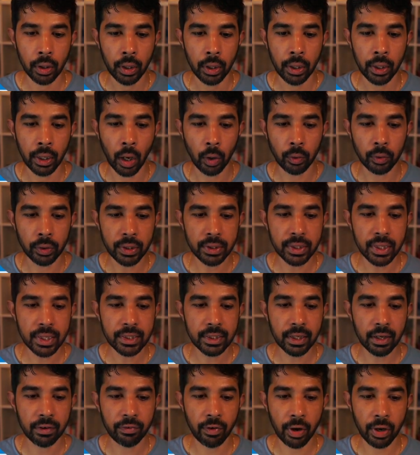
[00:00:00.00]
Now this is
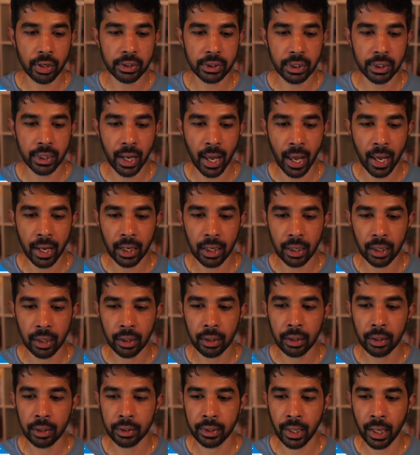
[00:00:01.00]
the function
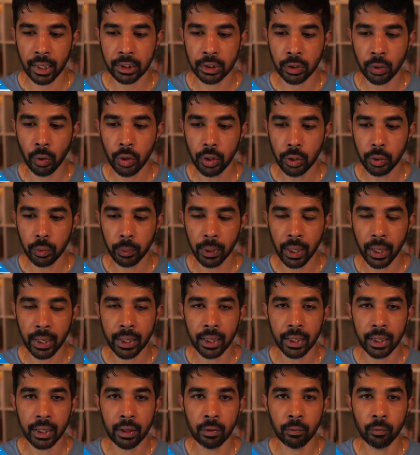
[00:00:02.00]
handler that's going to
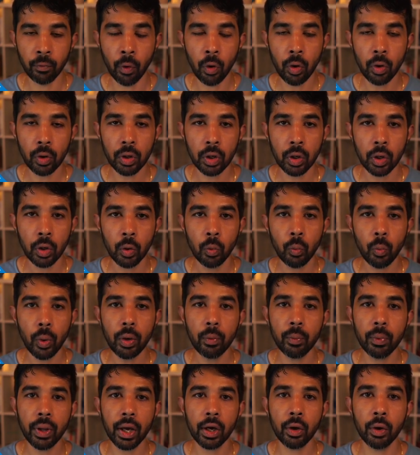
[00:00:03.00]
get invoked when
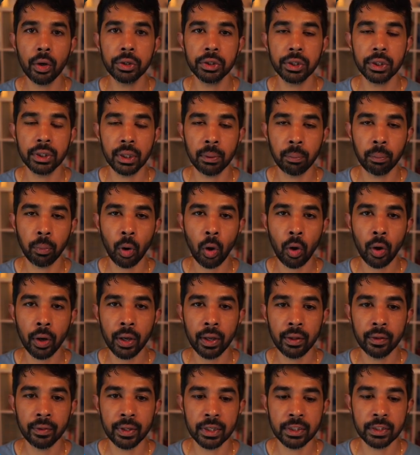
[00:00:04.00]
we are going to deploy
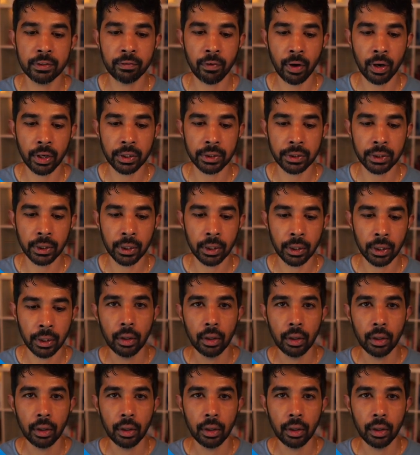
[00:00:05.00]
this function.